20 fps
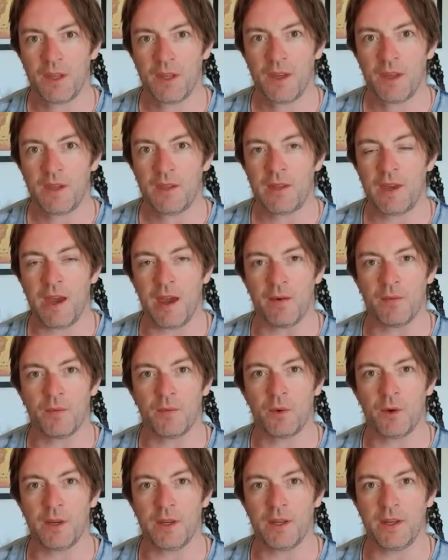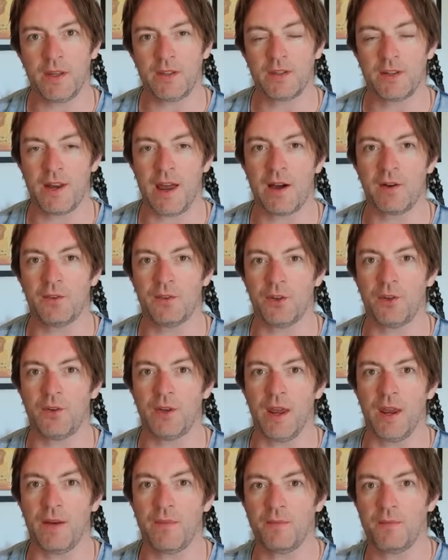yeah, what you need to now do
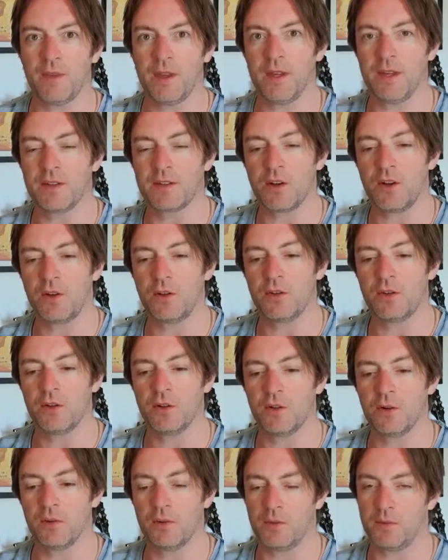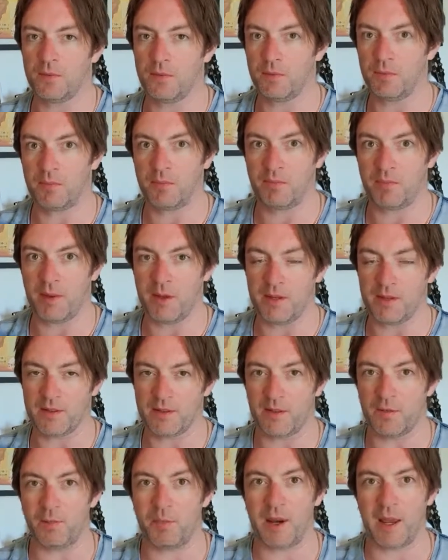then is, on your
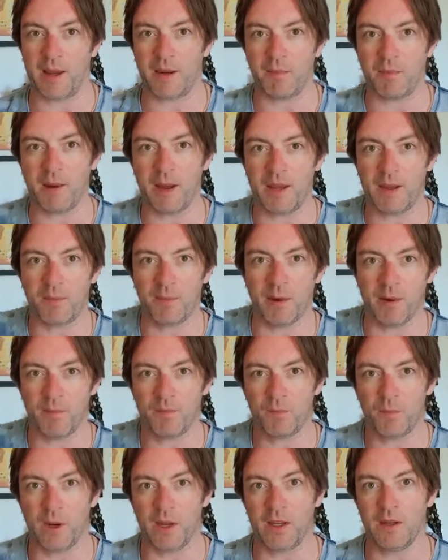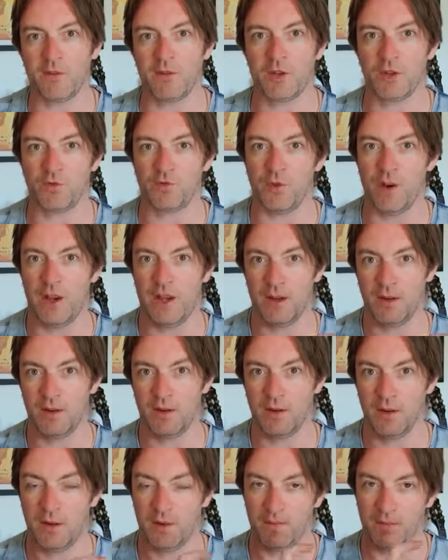bits of plain paper where you've just
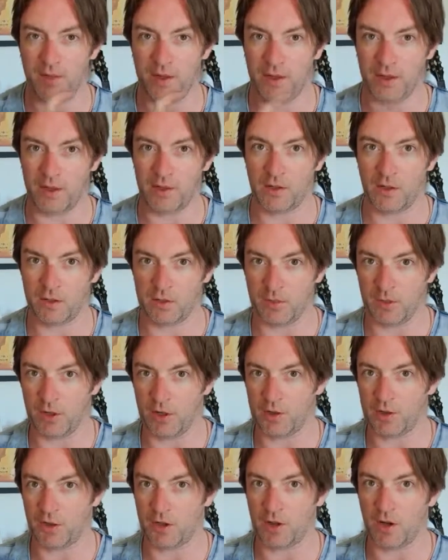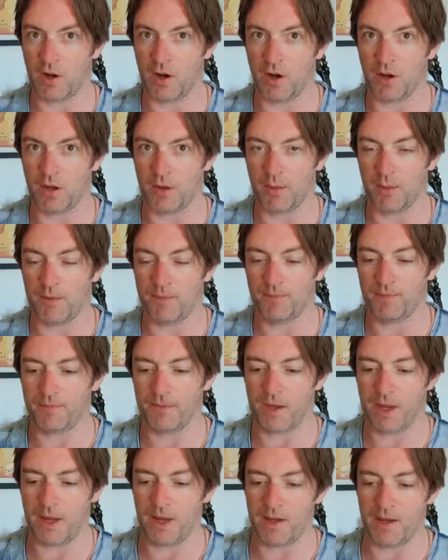written the cosmological argument
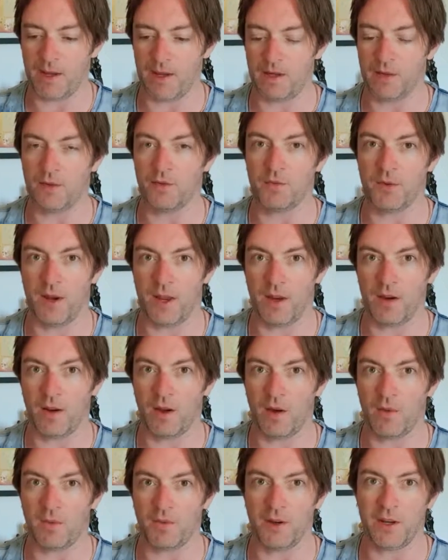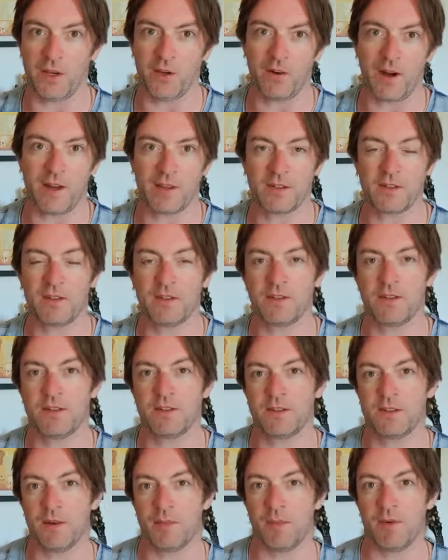and then you've written hopefully your answer to
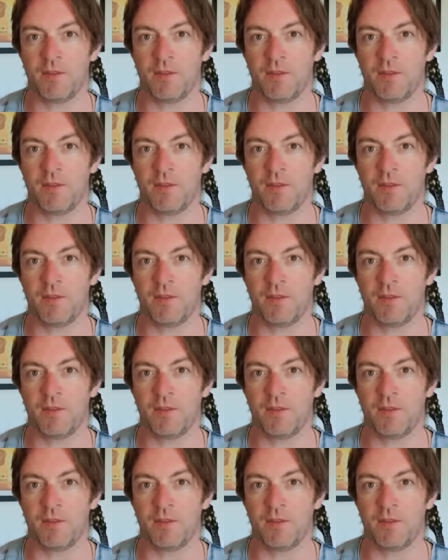some of